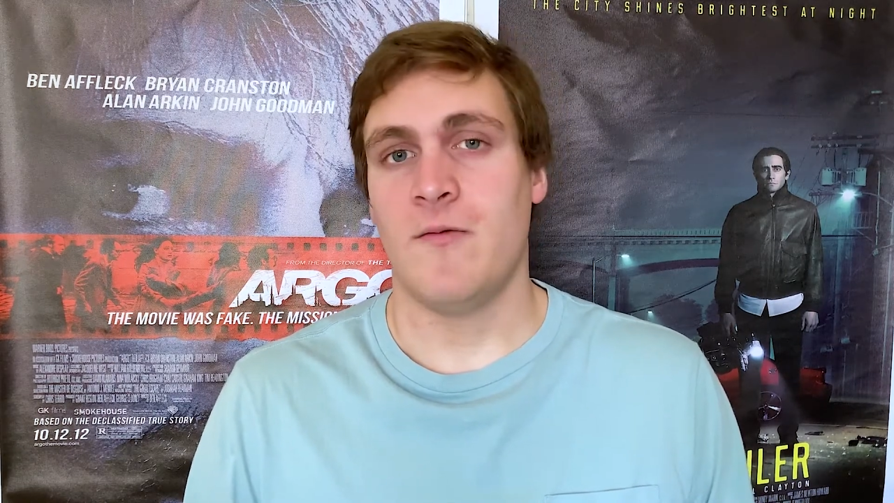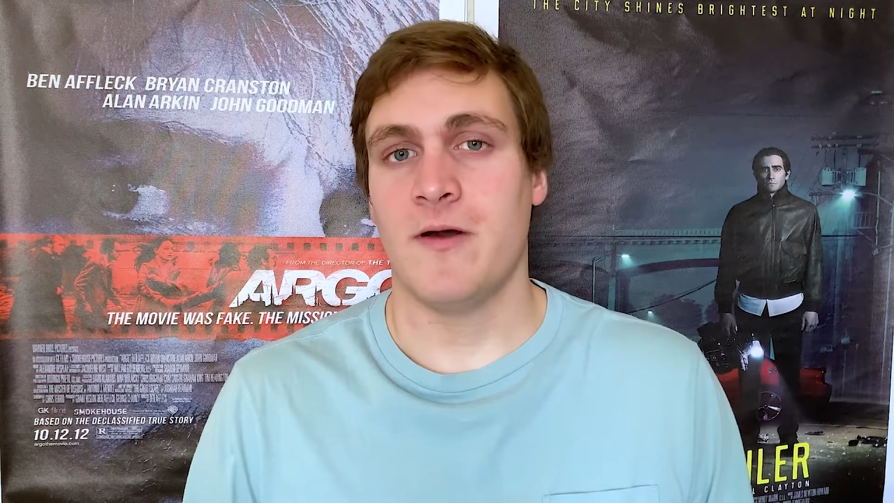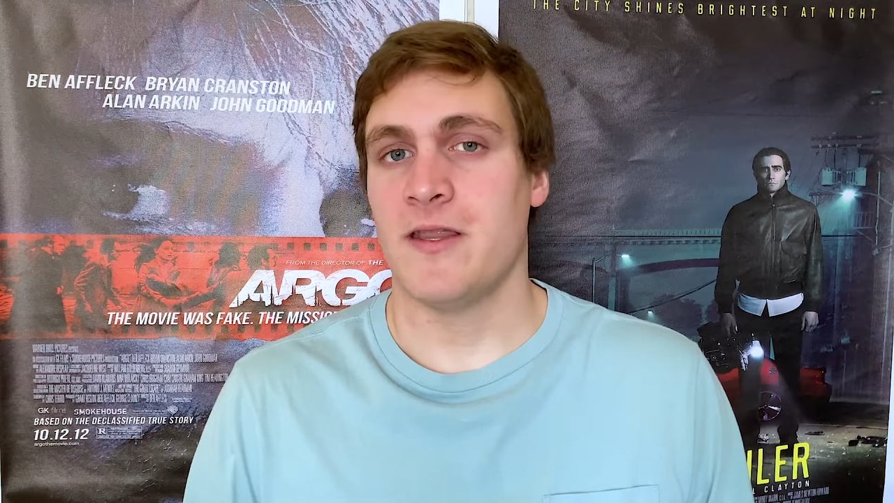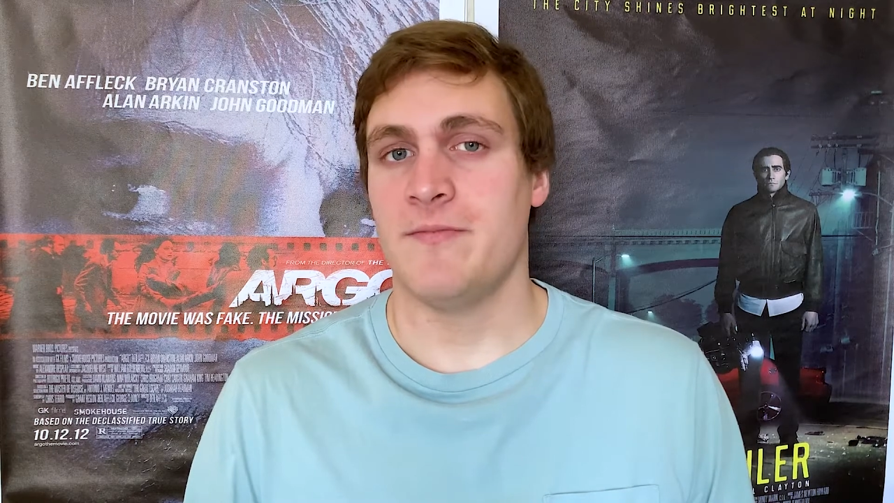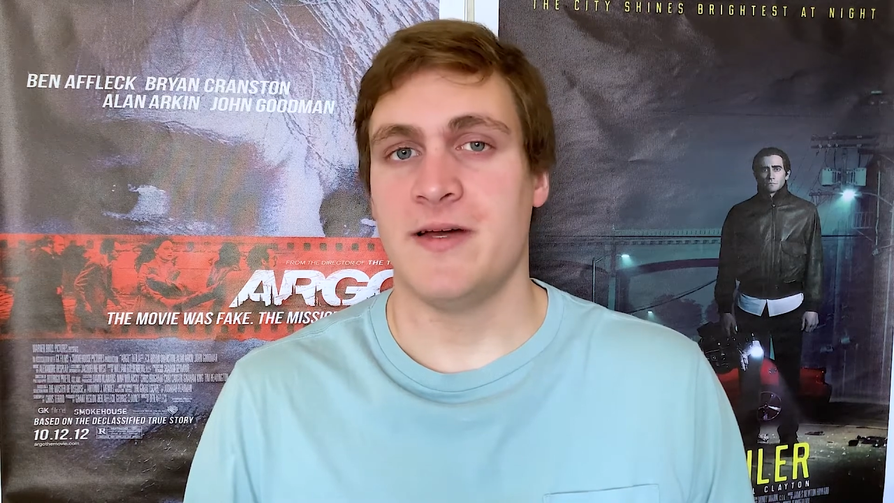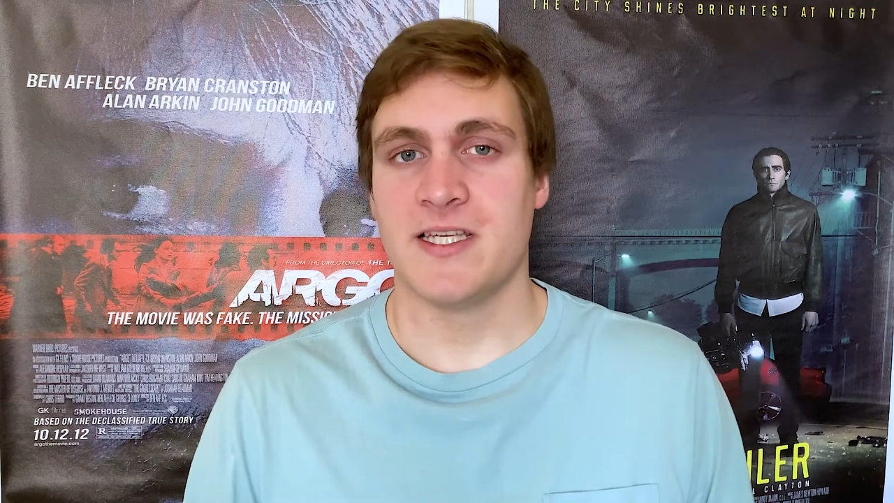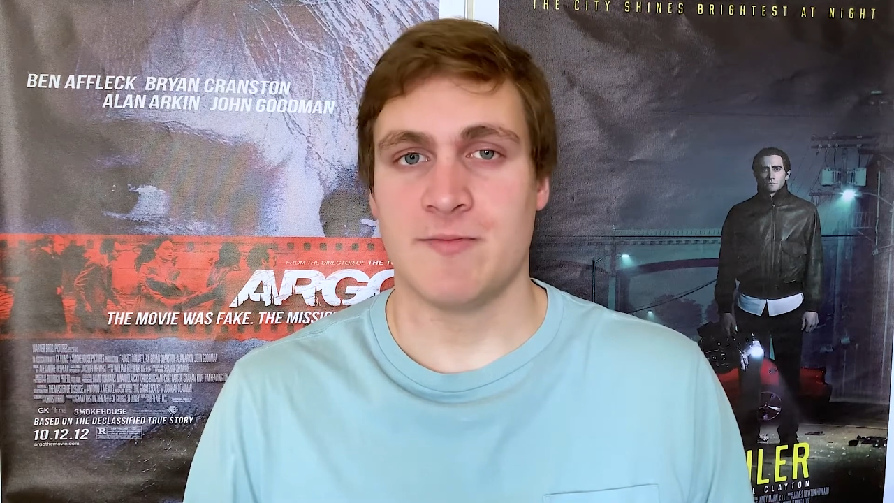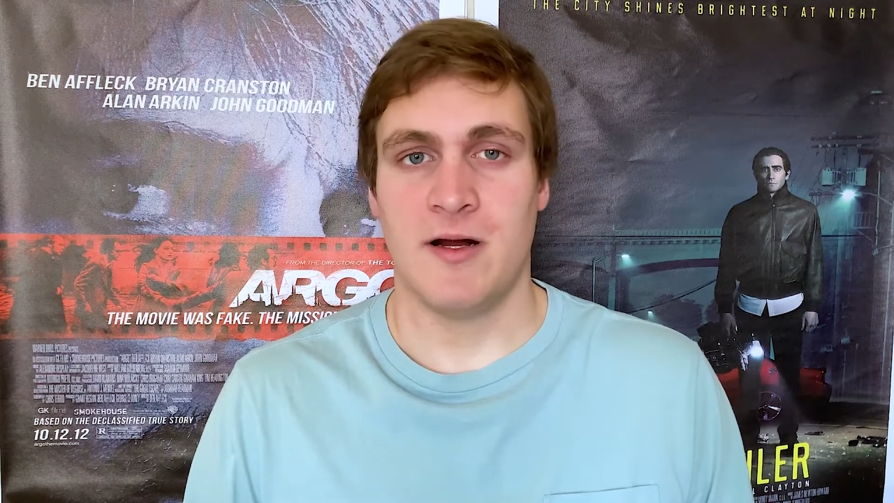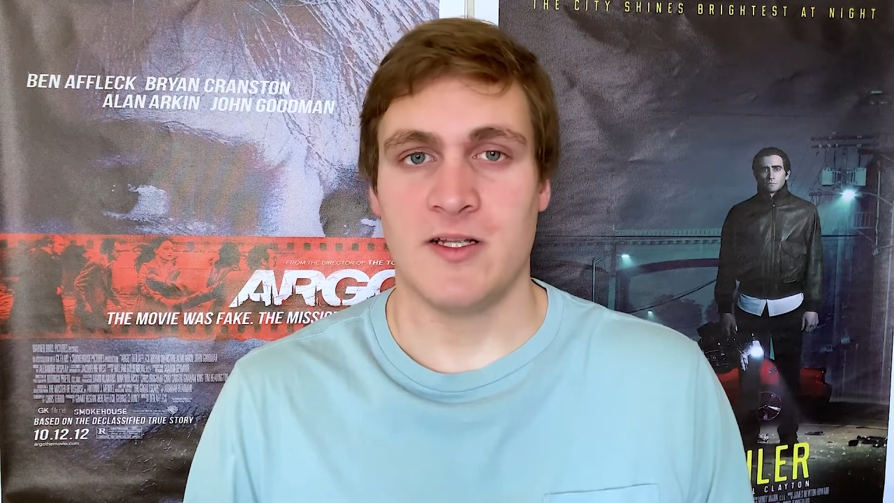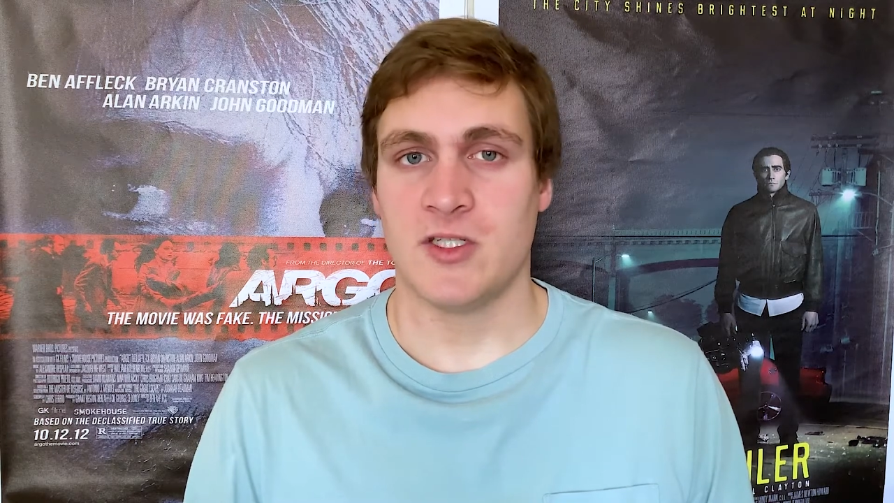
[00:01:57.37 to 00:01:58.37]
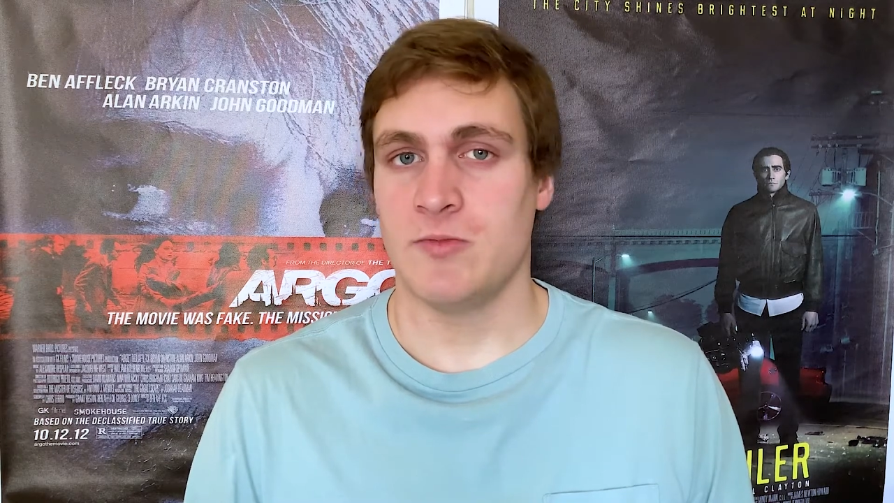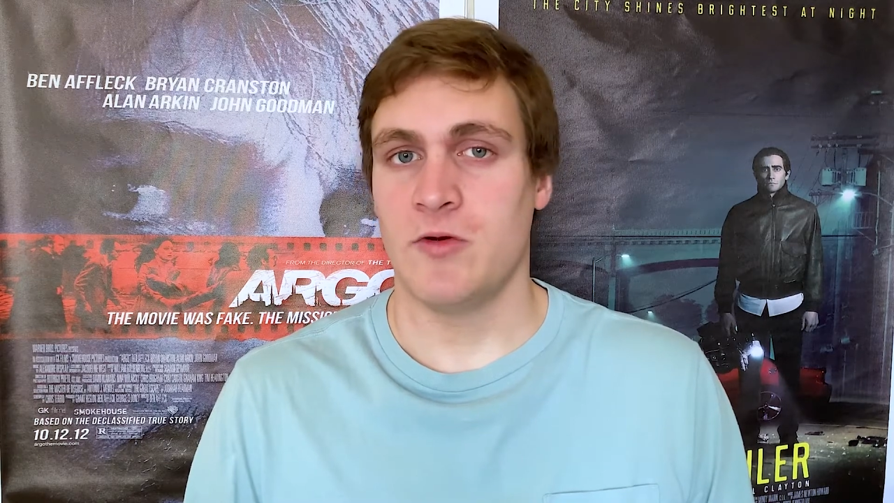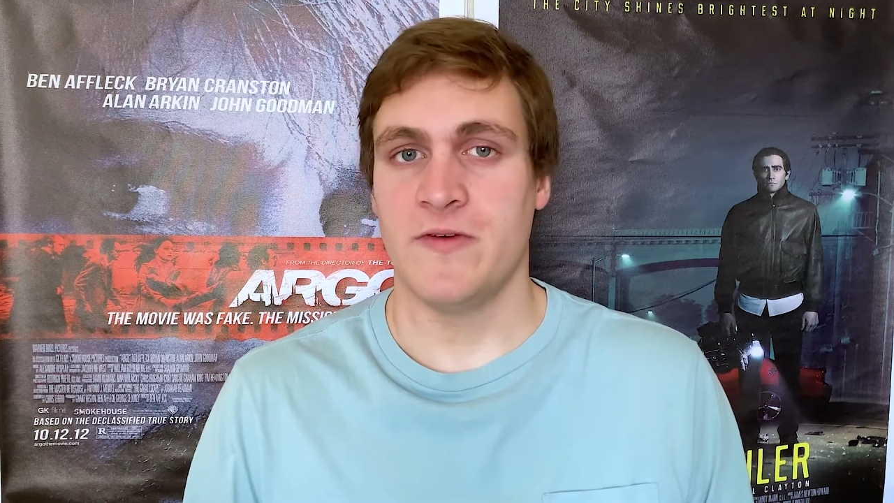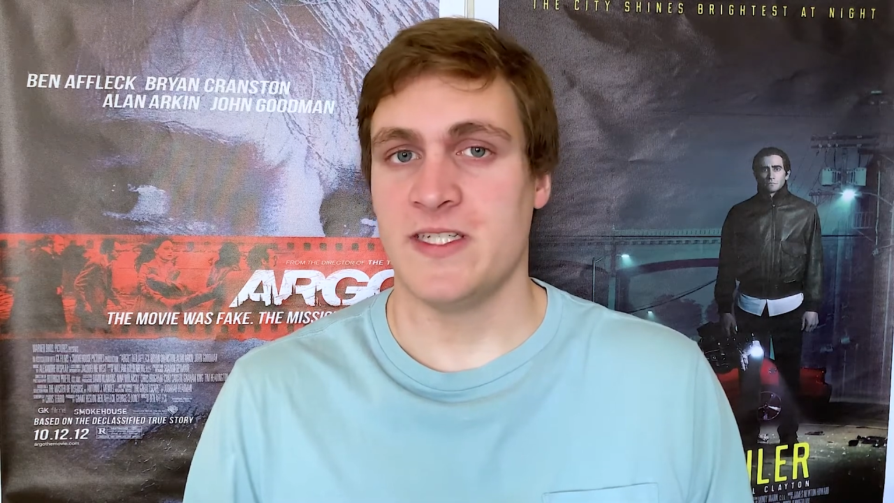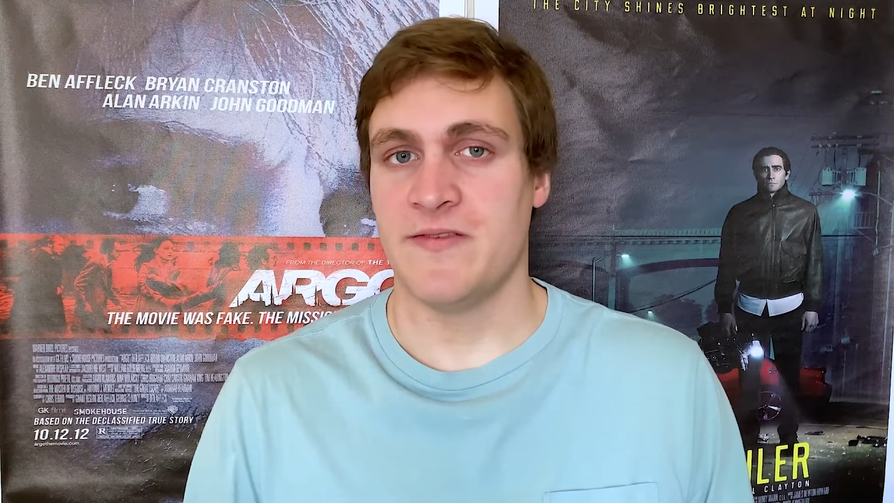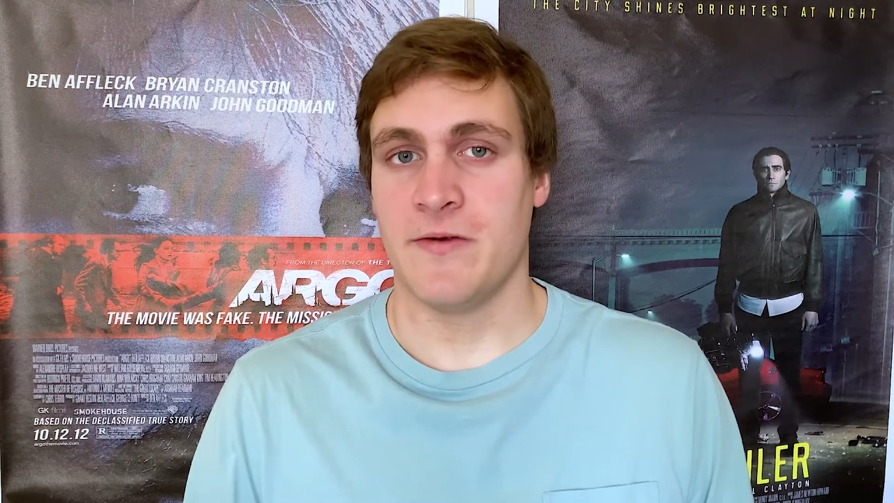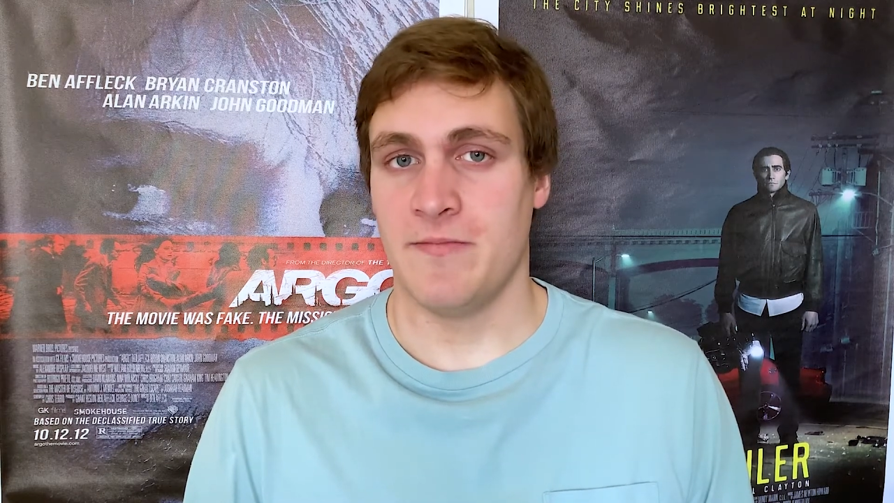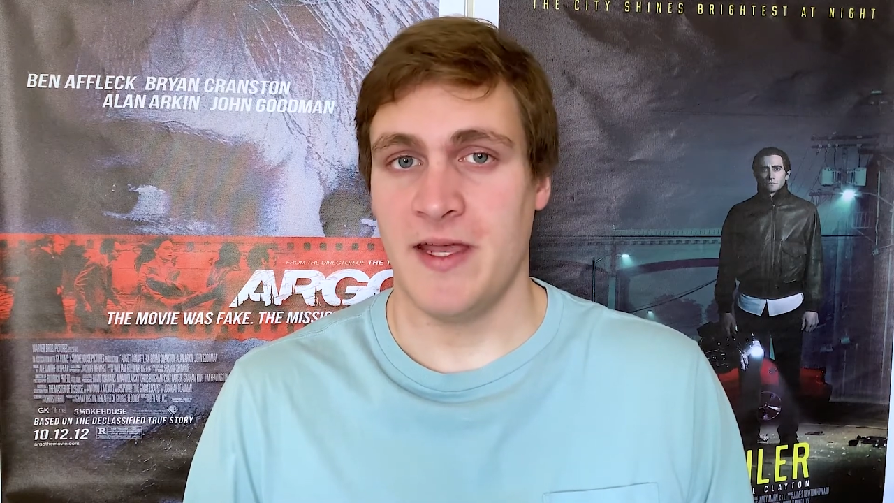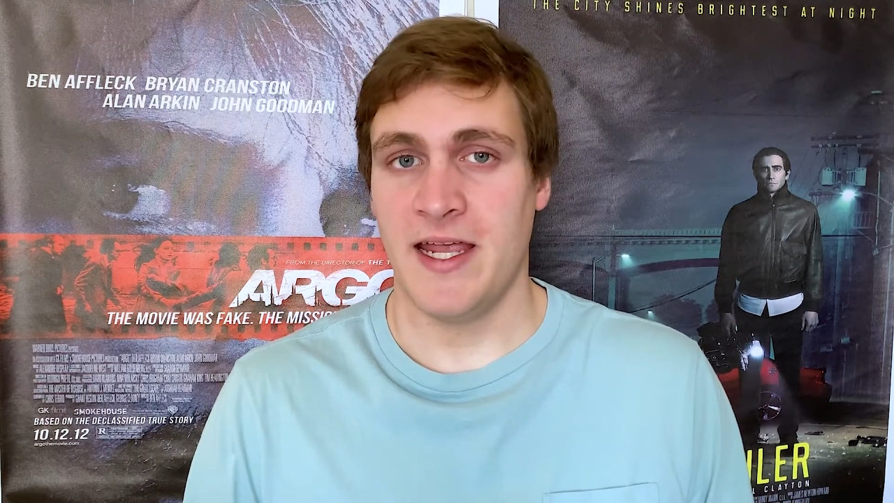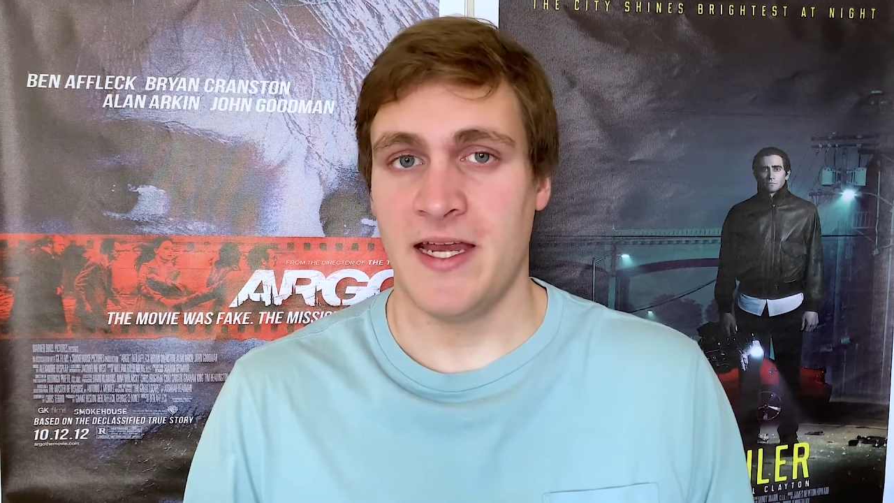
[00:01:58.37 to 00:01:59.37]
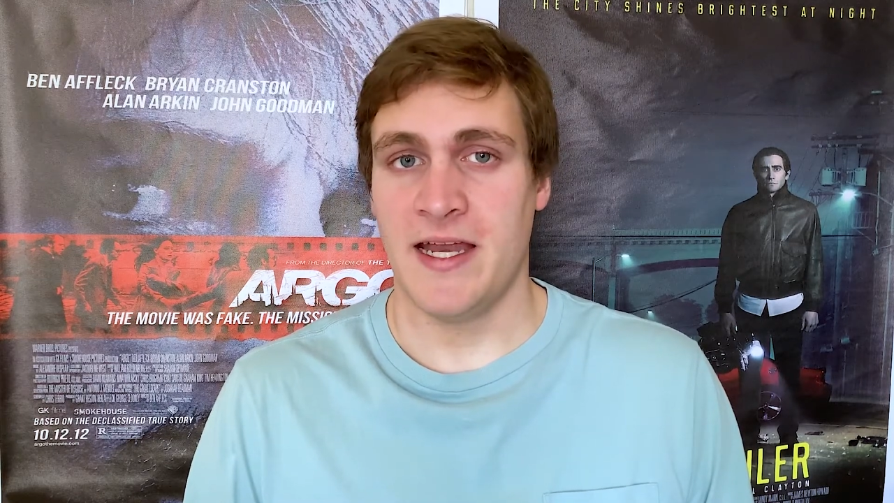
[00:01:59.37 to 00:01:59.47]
one of the best monster movies ever made,